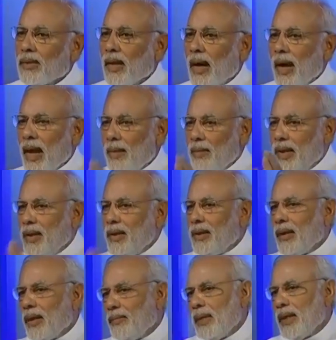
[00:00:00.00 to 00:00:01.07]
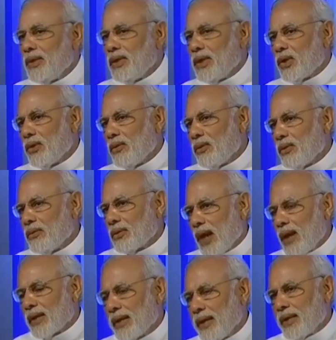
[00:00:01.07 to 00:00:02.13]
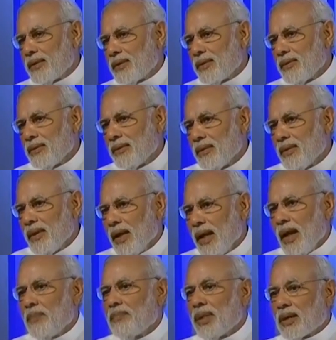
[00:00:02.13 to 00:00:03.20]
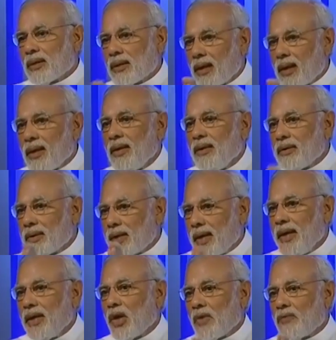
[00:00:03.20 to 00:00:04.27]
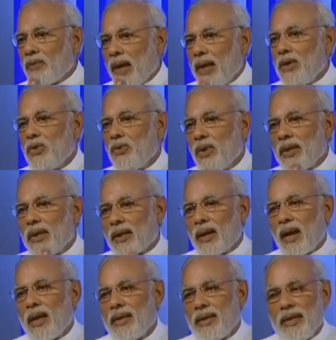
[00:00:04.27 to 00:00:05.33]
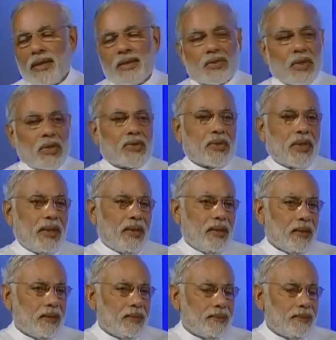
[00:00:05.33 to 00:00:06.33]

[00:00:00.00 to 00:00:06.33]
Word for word: the MDG target if the current trend of annual decline is sustained.